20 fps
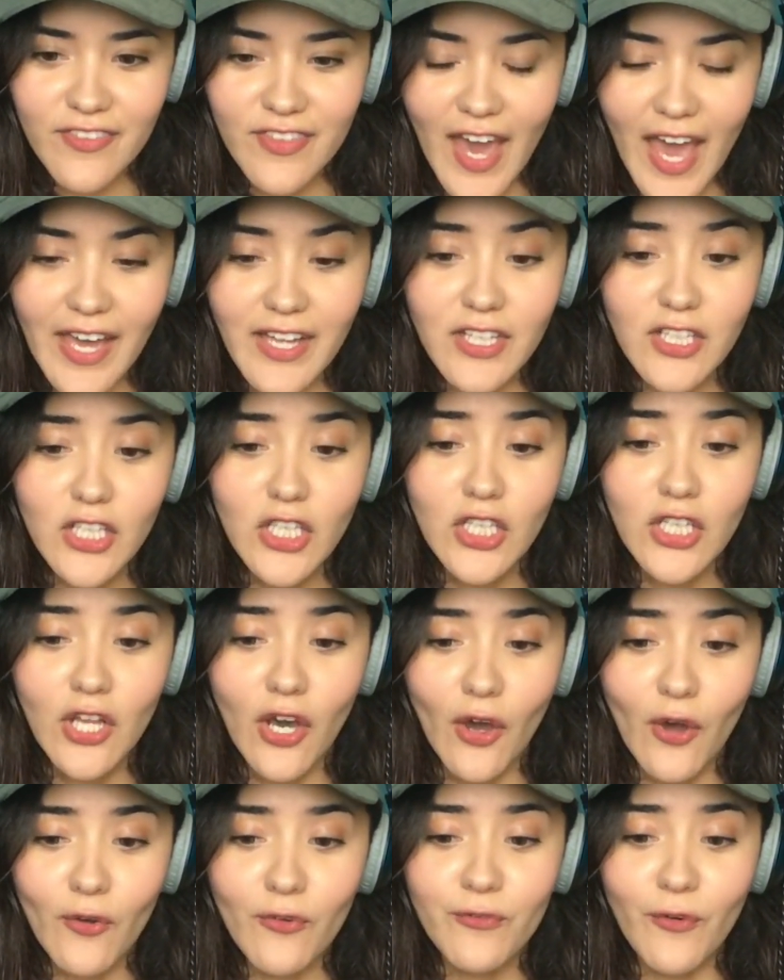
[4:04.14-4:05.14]
That
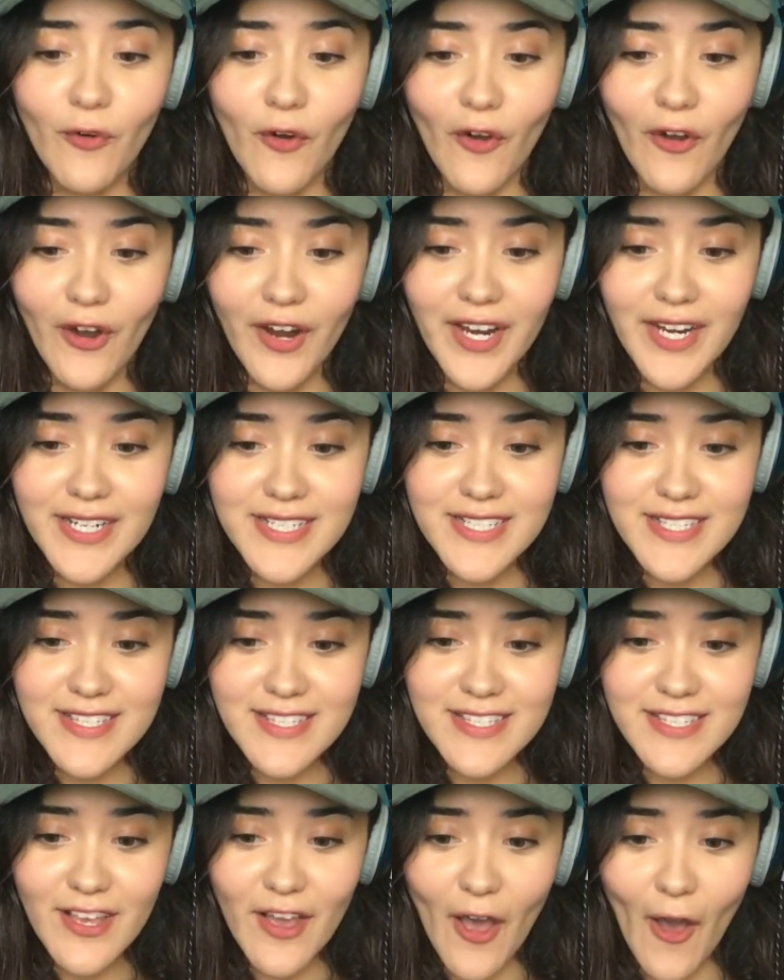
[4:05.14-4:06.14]
low
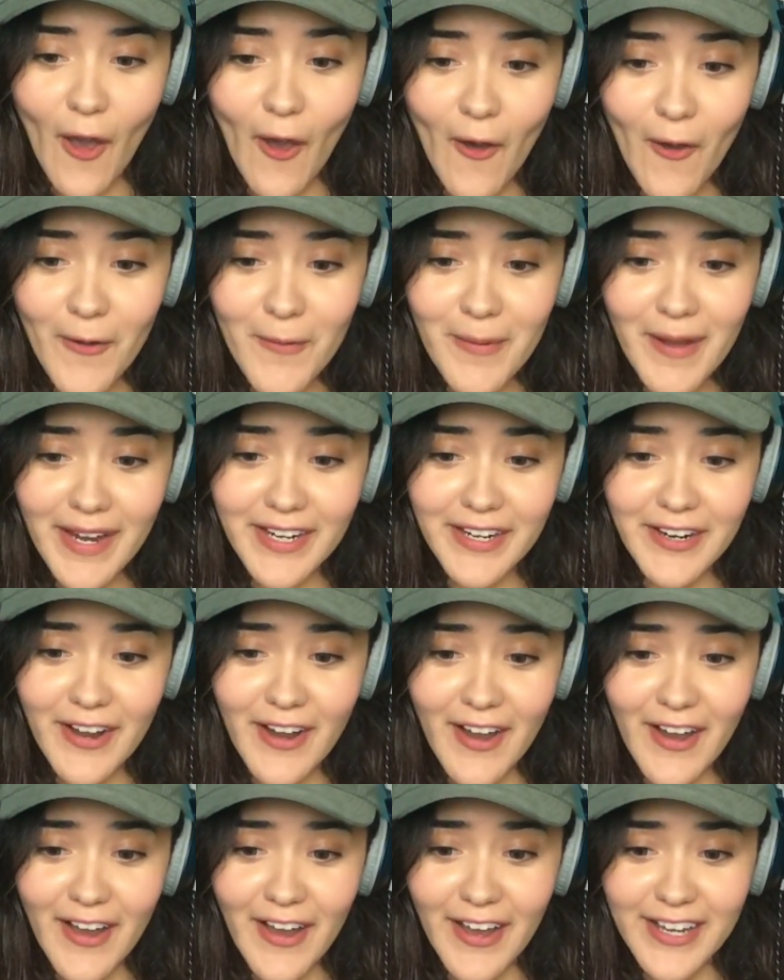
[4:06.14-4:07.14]
voice? Oh my
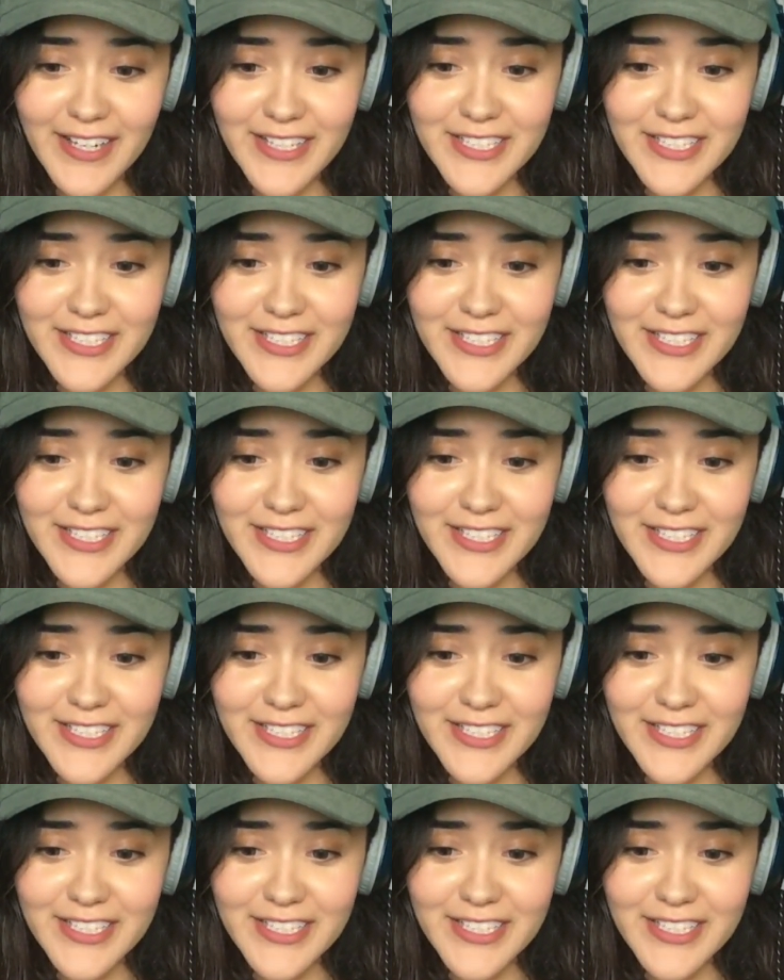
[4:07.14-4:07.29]
god!